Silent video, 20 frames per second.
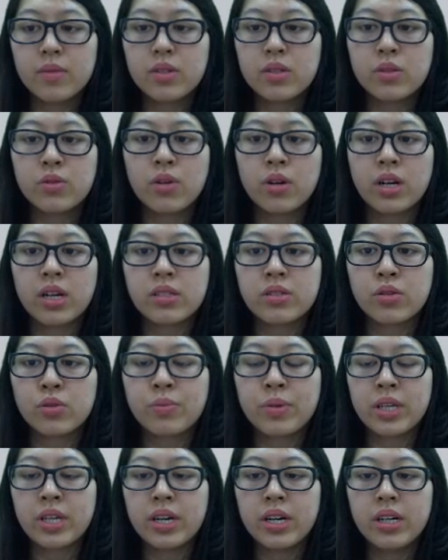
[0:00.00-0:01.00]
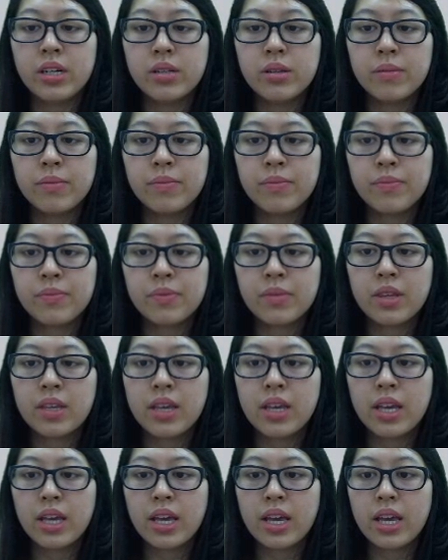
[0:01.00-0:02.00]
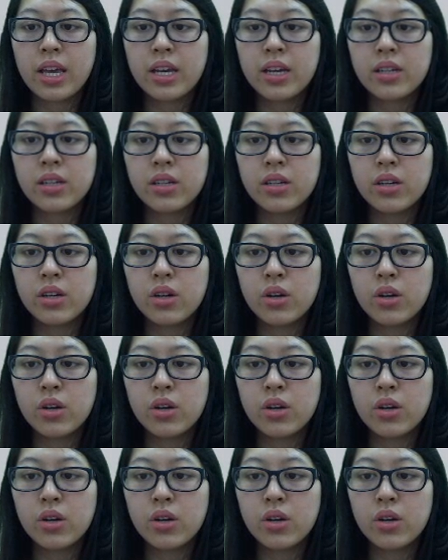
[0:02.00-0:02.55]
to our SOPL, and